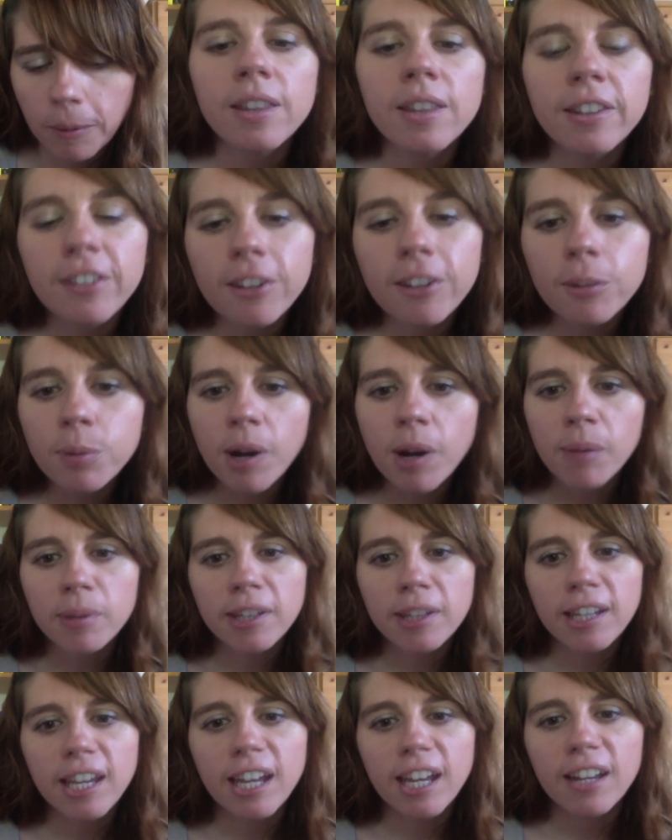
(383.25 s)
This is
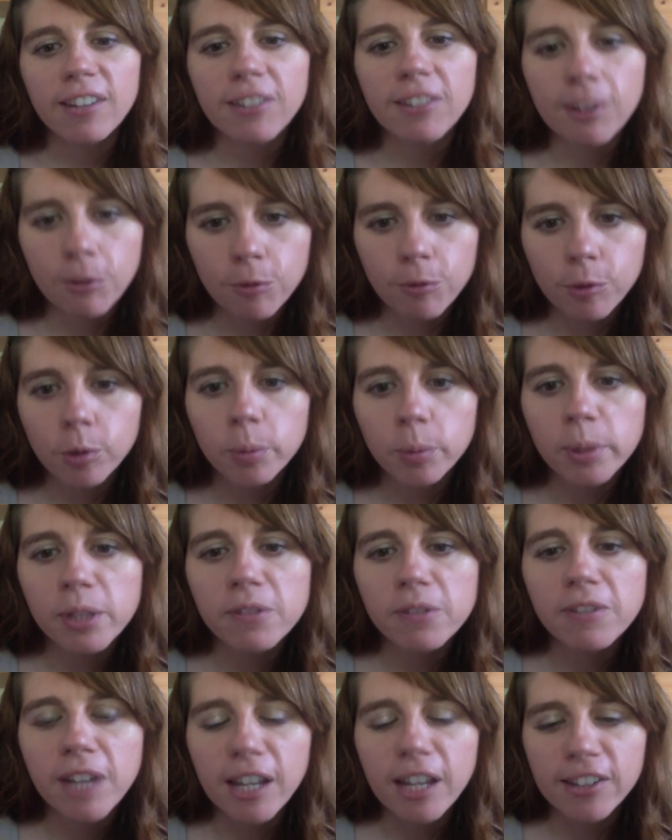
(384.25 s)
probably as
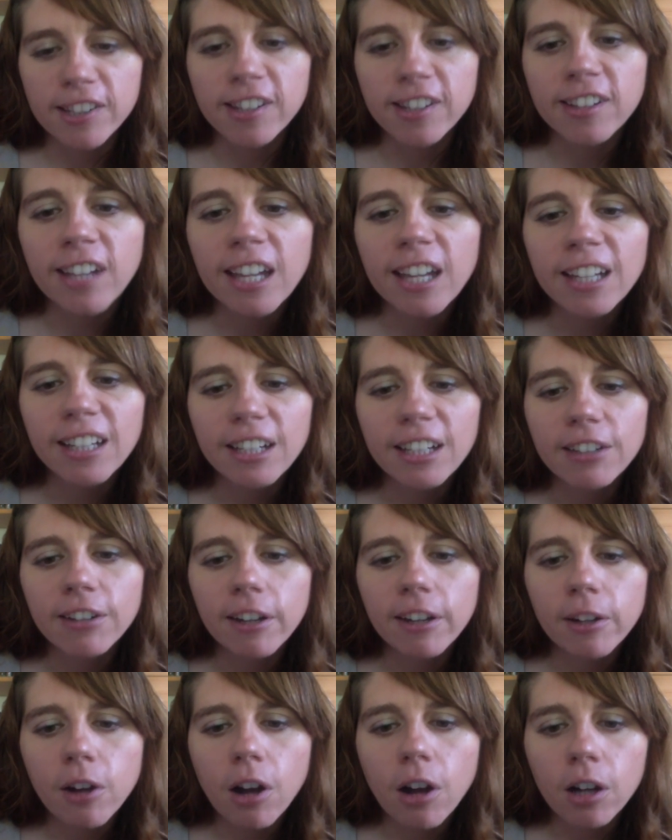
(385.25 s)
informative as I'll get here
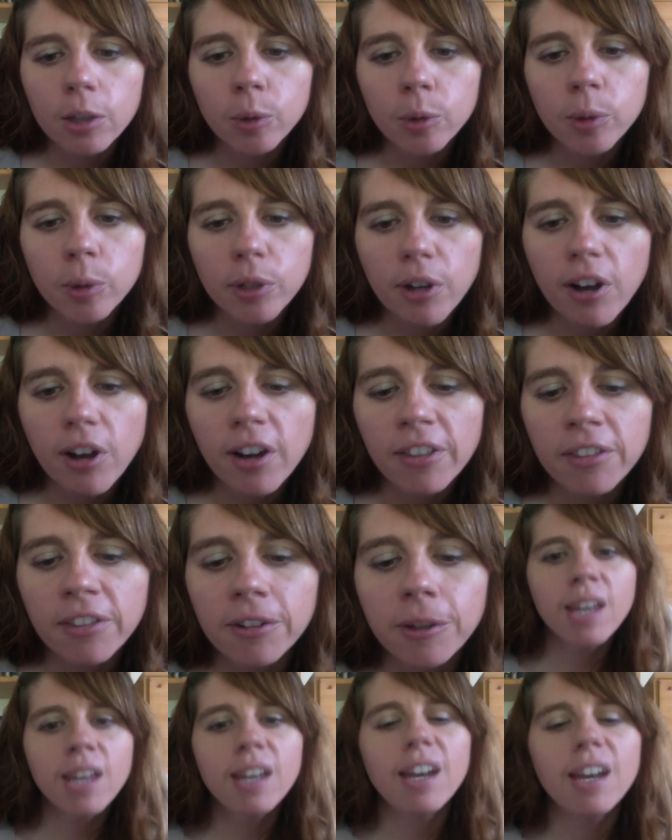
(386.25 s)
on Awkward
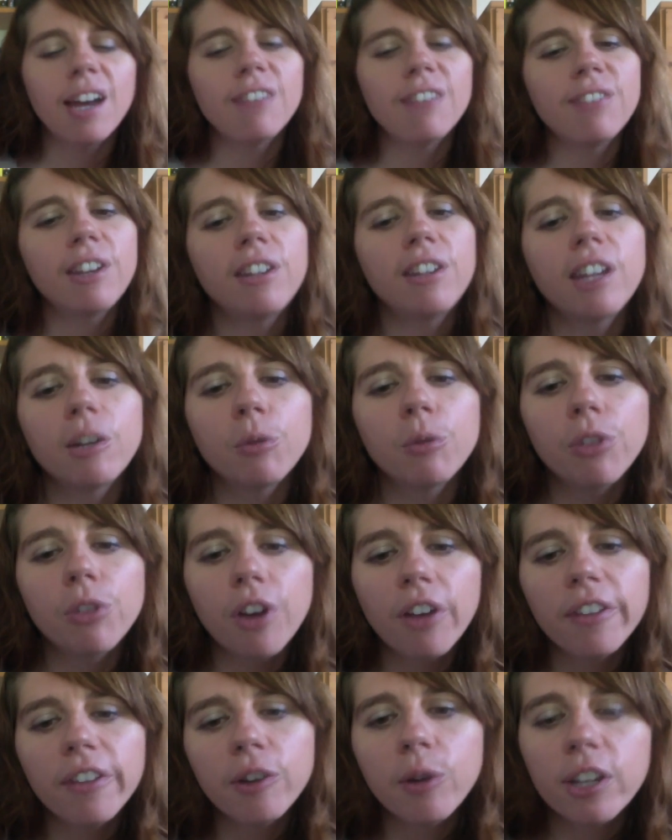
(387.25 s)
Author. I felt like with
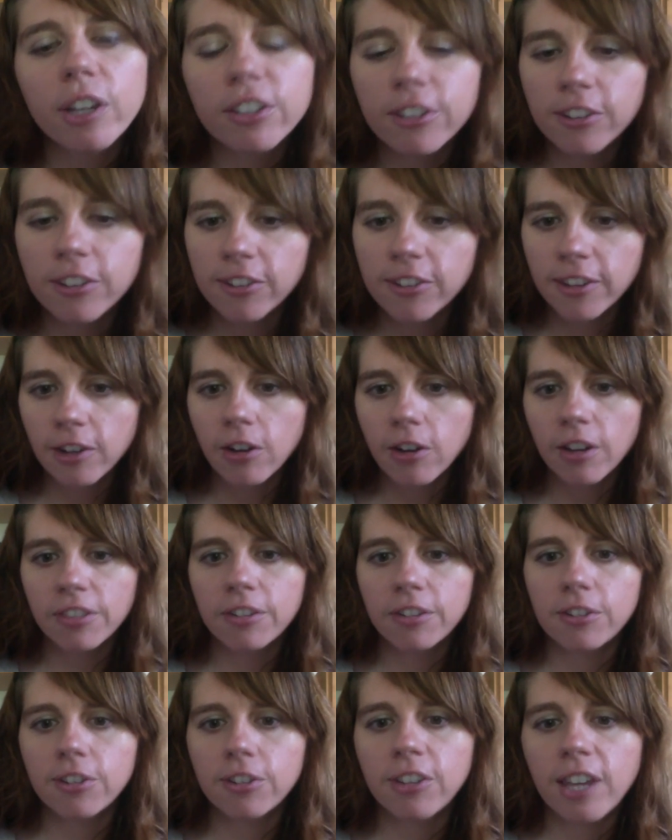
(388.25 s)
all the questions that
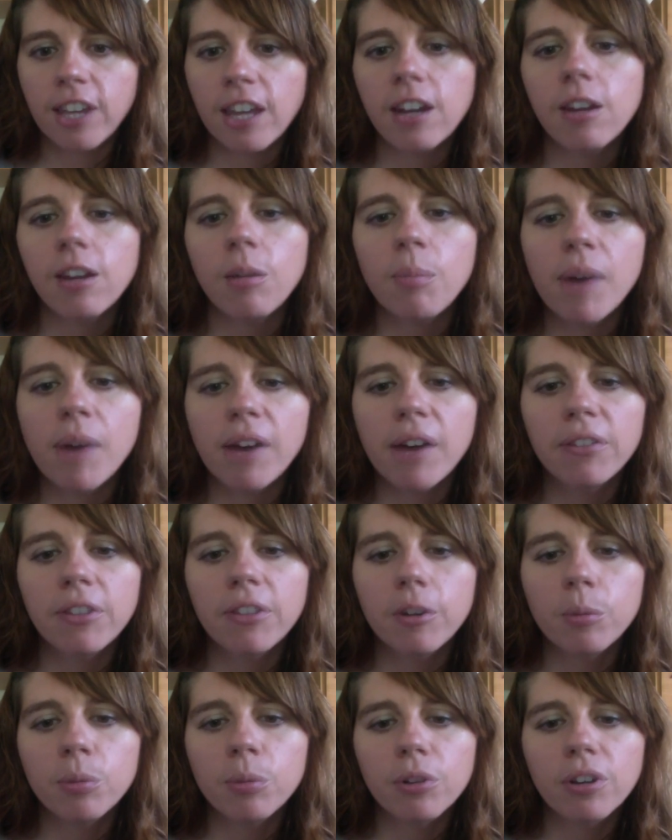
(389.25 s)
authors get about
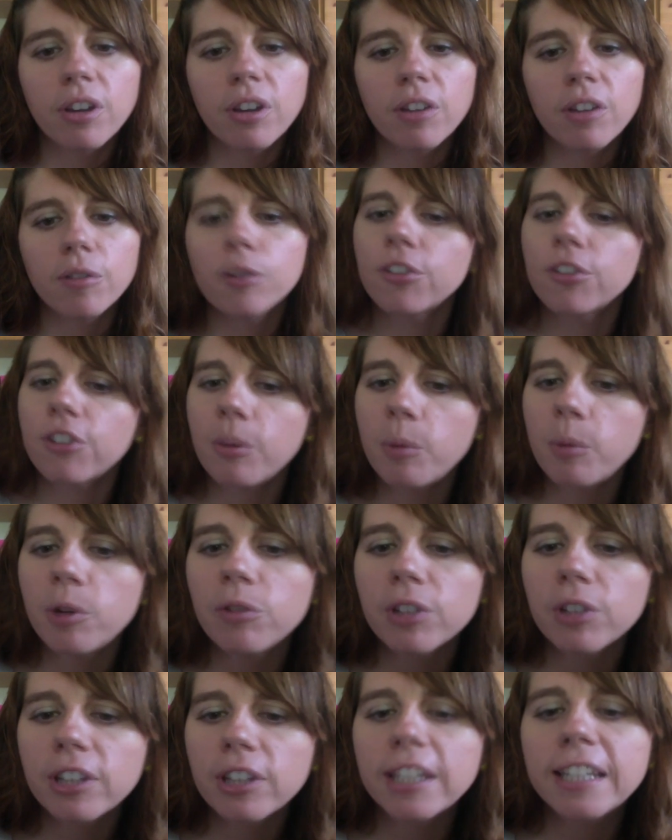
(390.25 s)
their book covers, someone
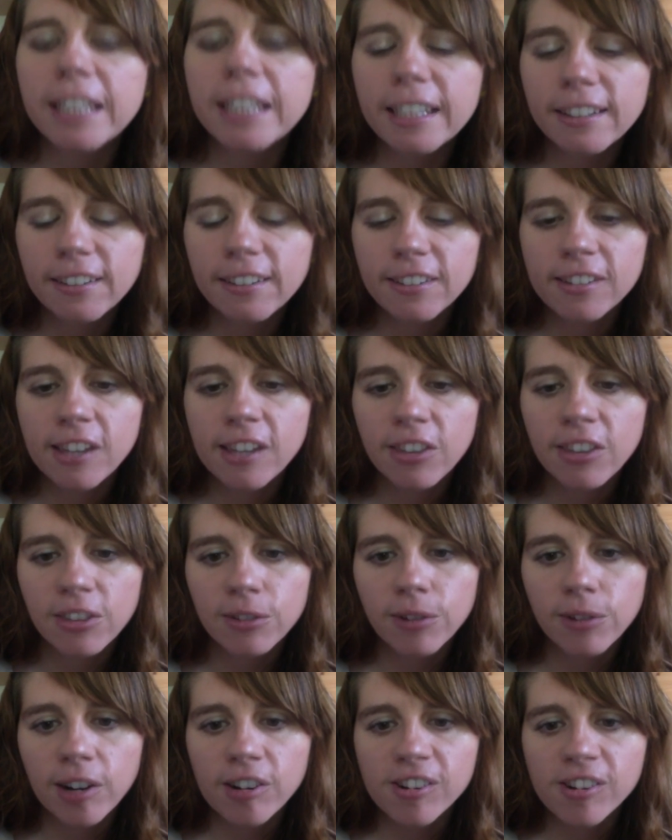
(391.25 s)
really needed to set the
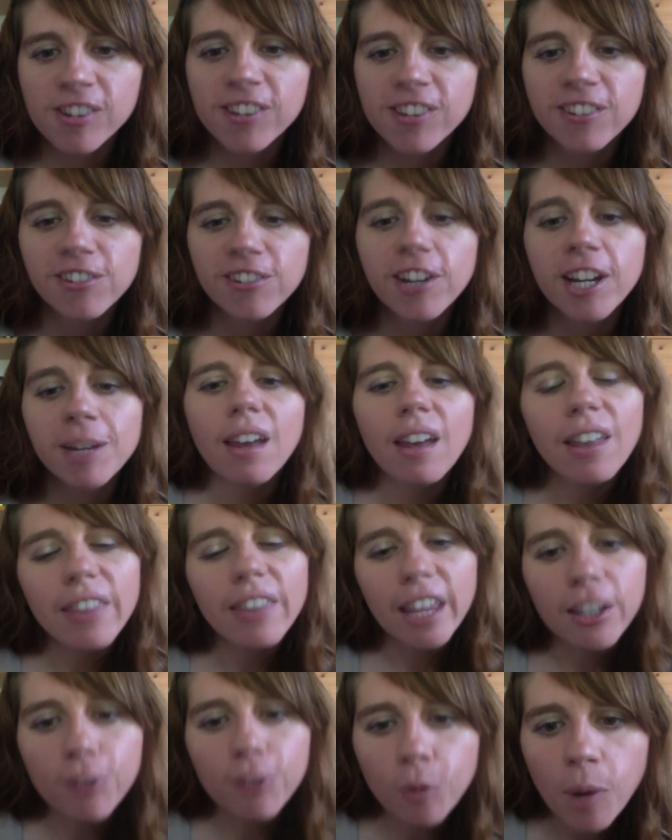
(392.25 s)
record straight.
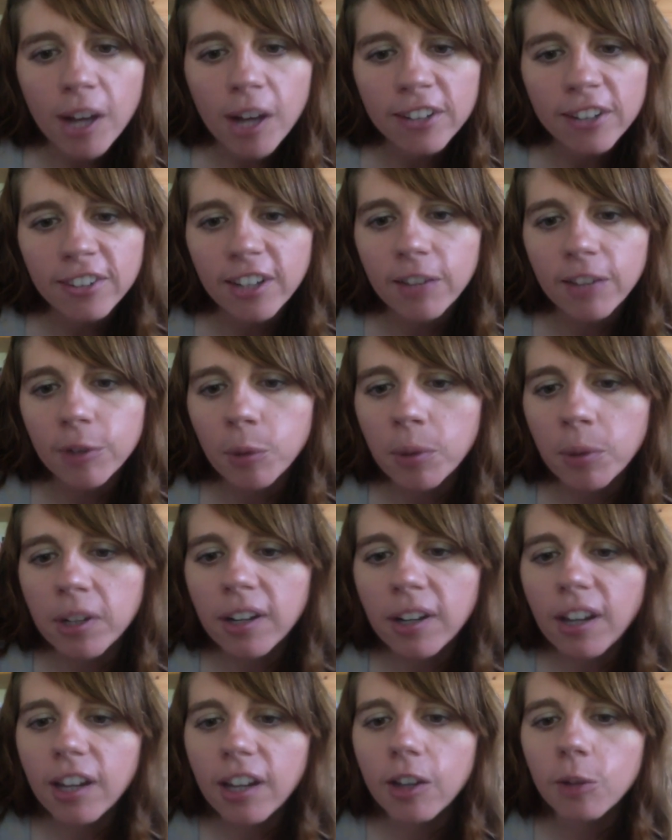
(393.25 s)
Thanks for watching,
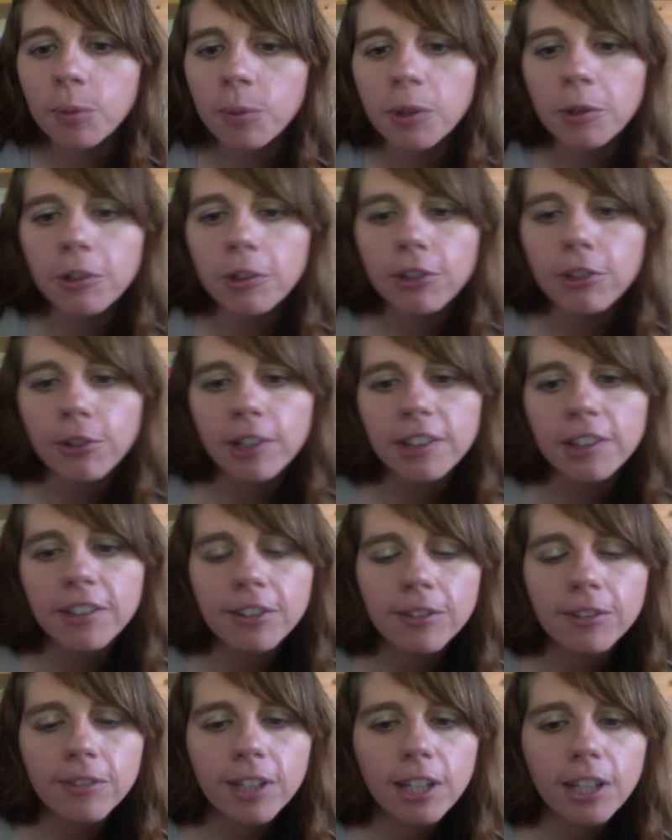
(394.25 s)
everyone. I hope you enjoyed
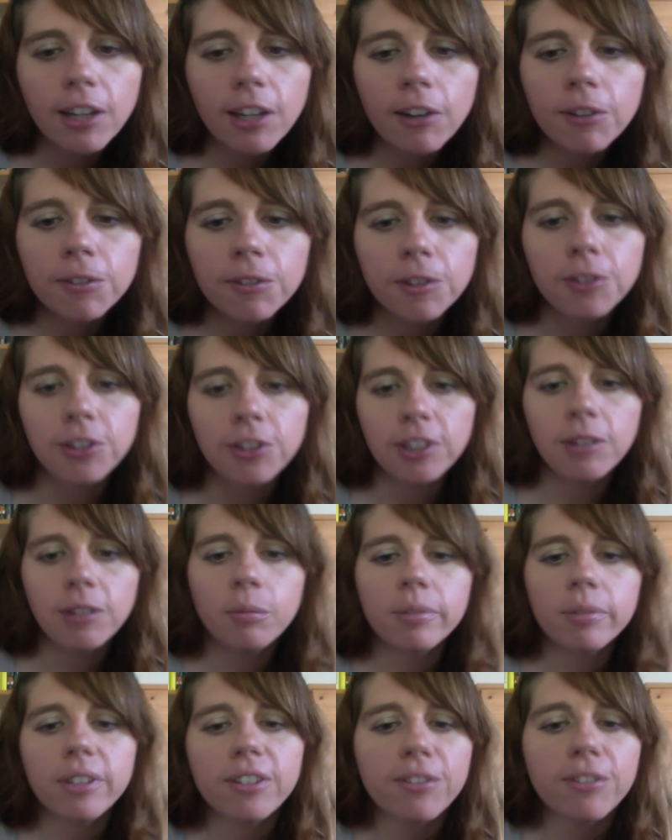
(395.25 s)
this video. If you did,
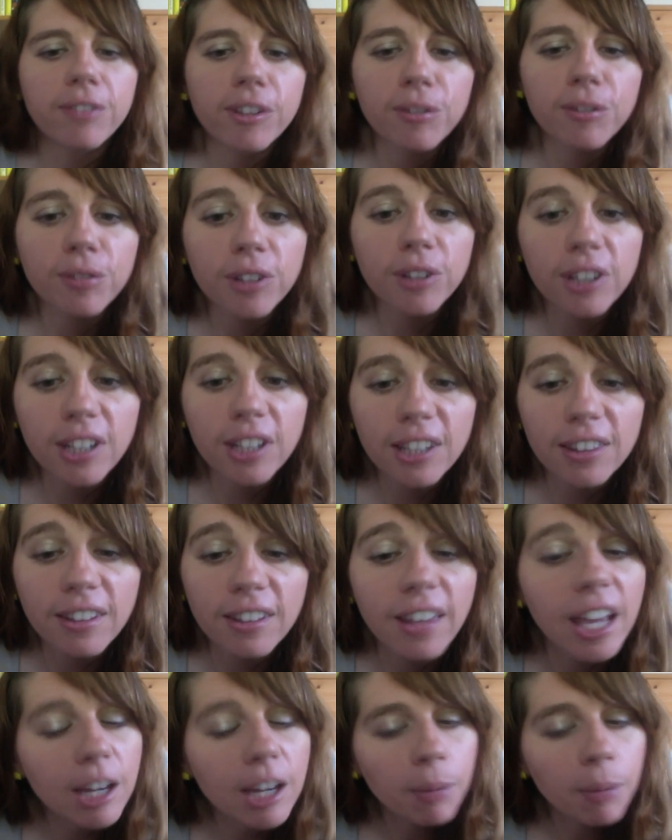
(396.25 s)
please feel free to hit the
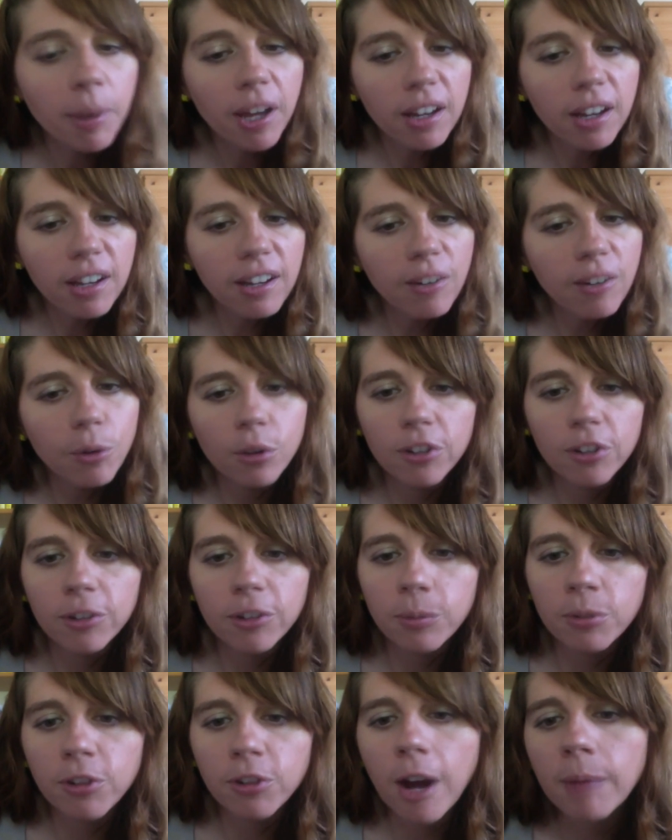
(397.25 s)
like button or
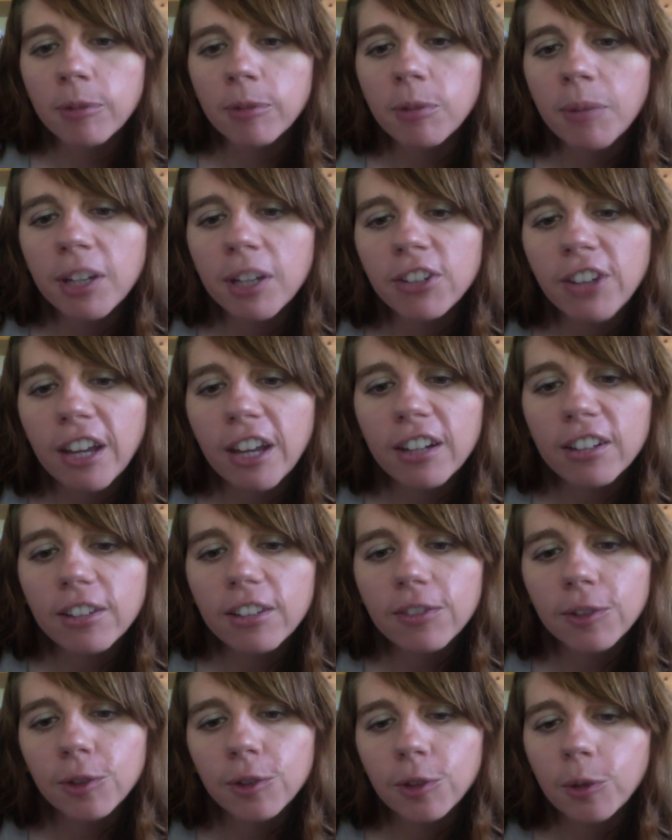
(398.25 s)
subscribe to my channel
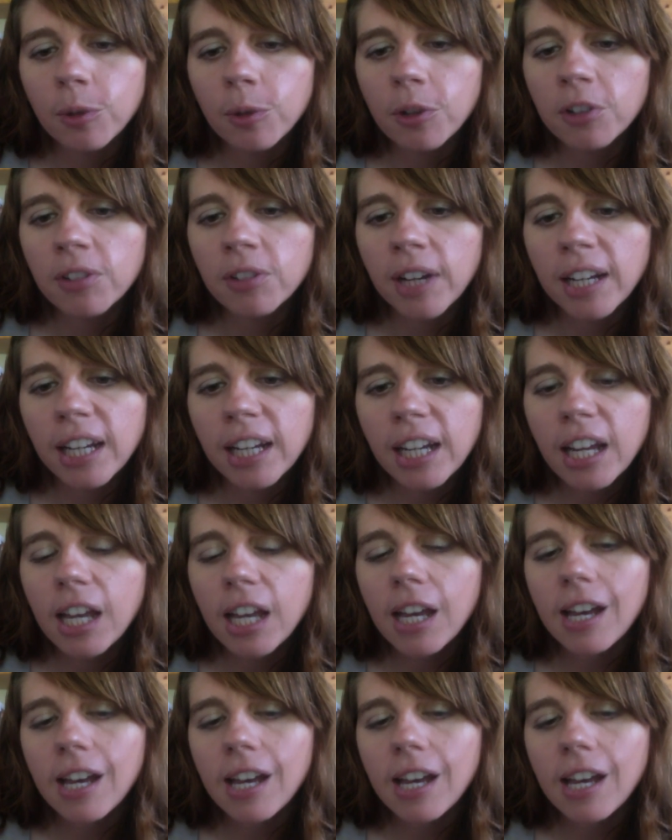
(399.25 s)
if you don't already.